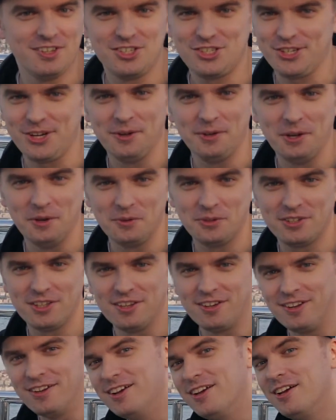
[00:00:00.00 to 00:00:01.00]
shout out
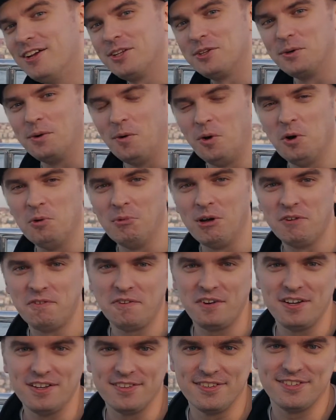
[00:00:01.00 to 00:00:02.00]
to all my
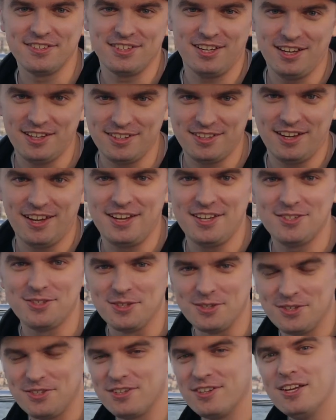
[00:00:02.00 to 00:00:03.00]
friends at
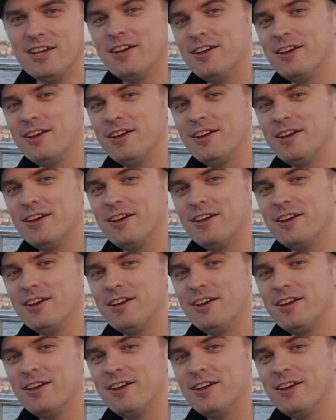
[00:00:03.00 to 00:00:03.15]
ASUS,